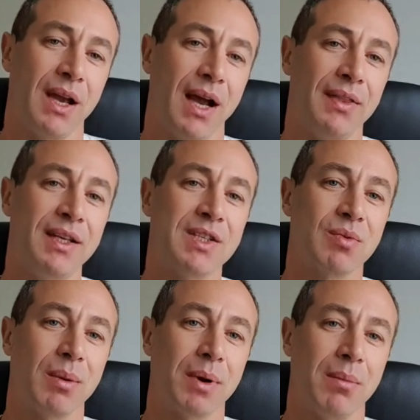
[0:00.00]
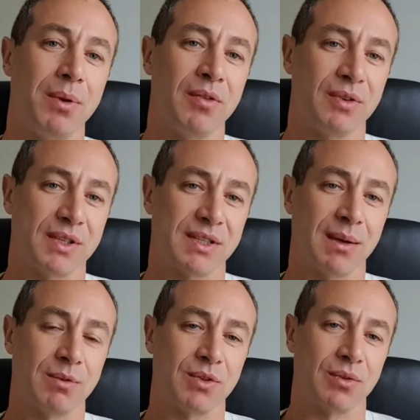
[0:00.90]
And that's where my beef with
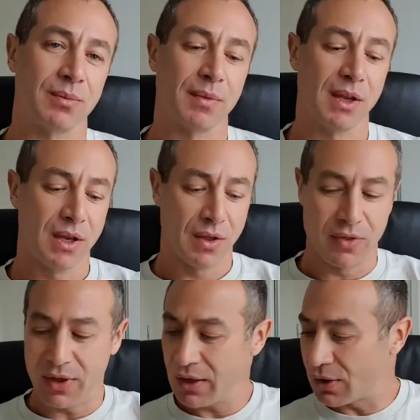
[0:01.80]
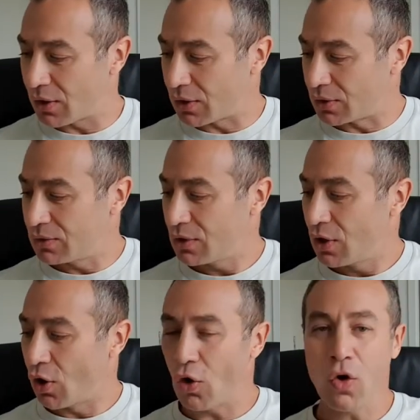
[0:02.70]
Samsung. They go
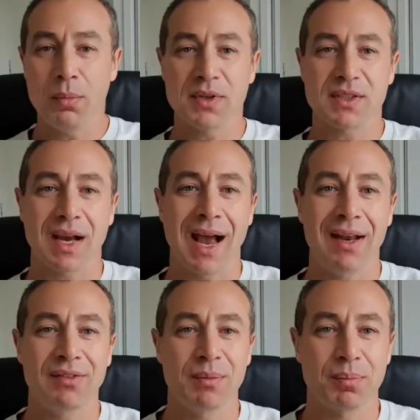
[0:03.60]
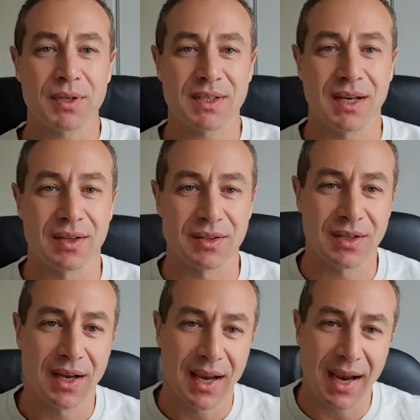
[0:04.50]
almost 100%
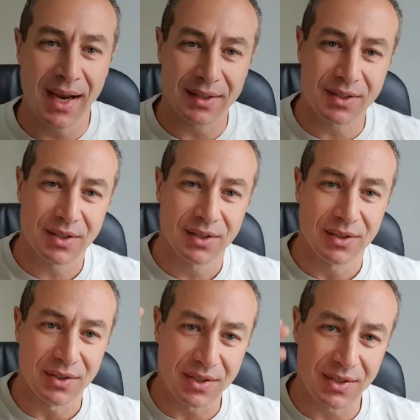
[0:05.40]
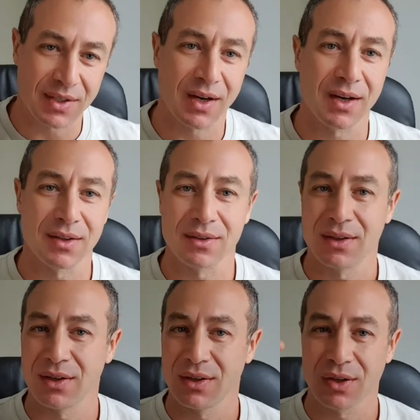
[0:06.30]
at design,
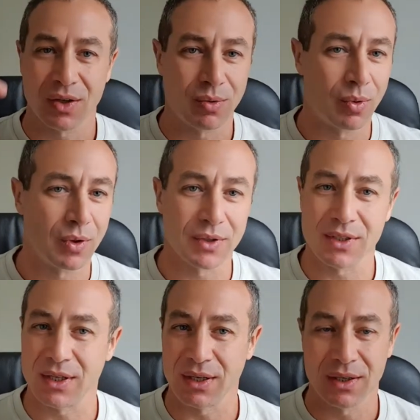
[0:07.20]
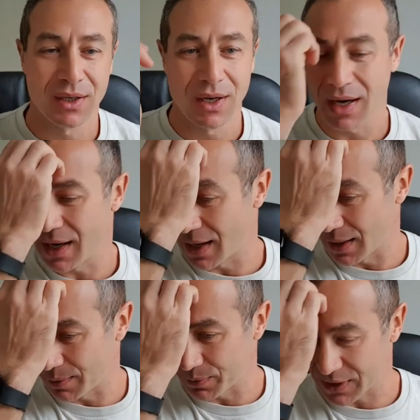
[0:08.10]
quality,
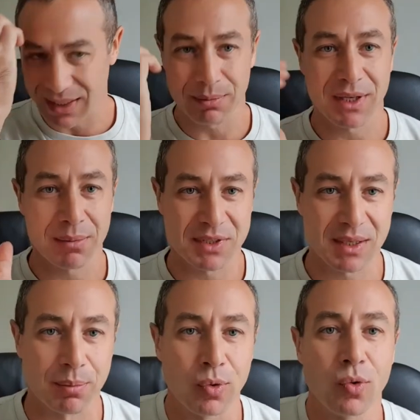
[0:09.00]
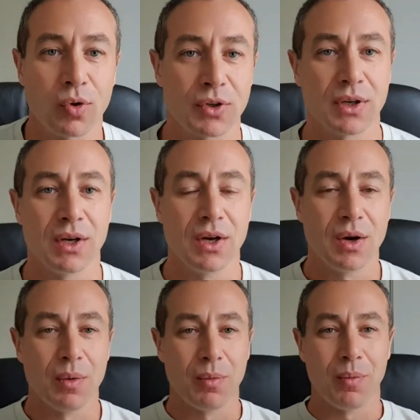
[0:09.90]
sometimes support.
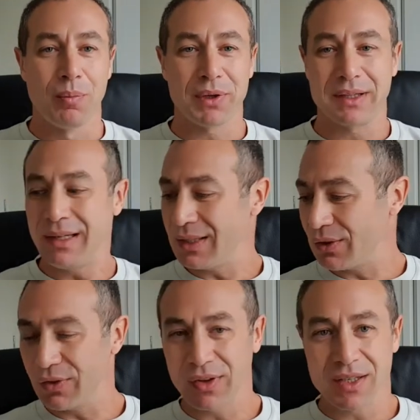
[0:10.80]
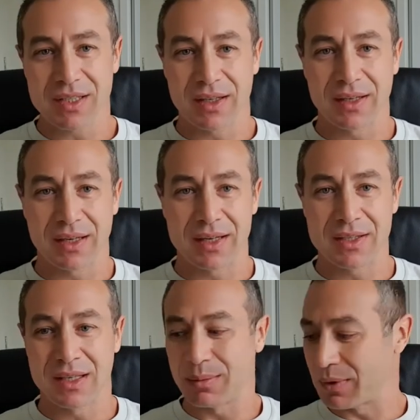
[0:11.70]
But little things like that,
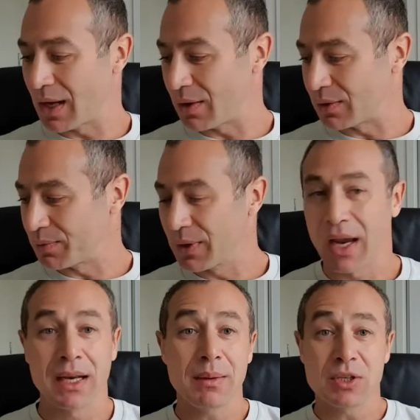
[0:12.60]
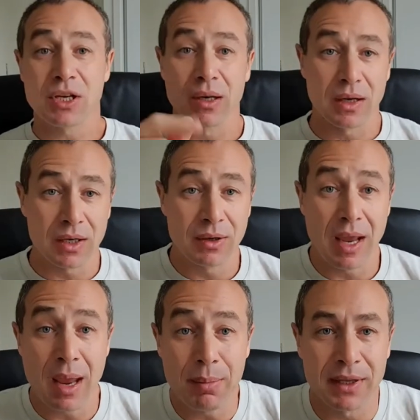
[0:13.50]
letting them down. And I'm actually
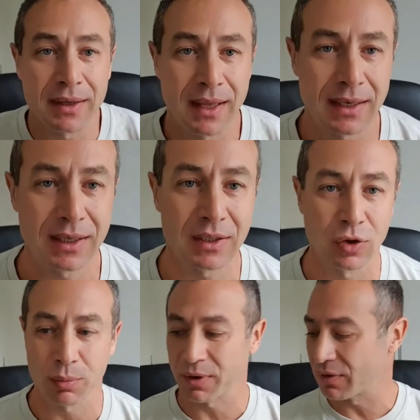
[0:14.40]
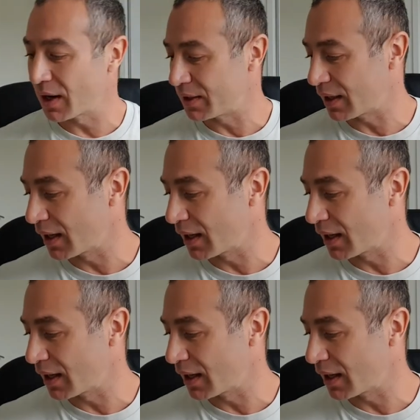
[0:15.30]
happy that they did not provide